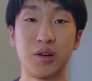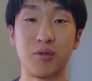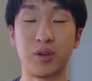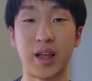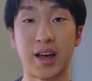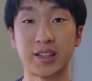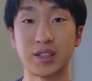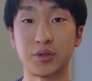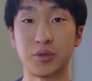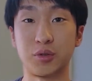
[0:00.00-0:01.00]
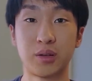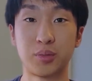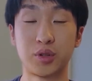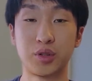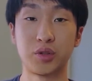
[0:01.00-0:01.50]
relax or
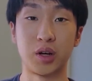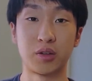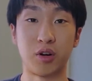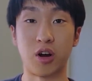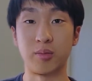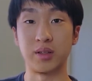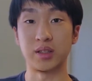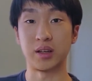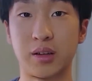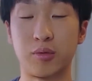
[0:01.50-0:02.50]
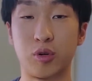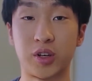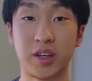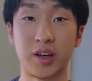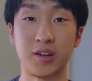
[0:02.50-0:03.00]
pursue your other hobbies like
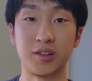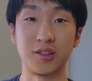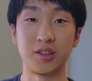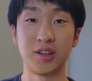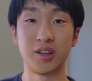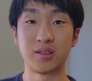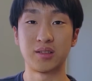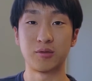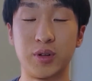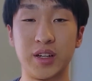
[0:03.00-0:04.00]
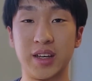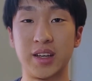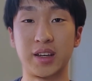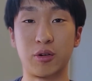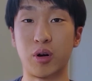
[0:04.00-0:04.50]
working out,
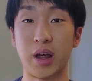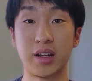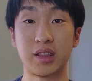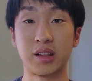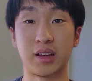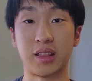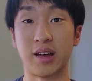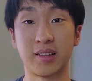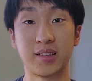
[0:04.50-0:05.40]
reading, or anything like that.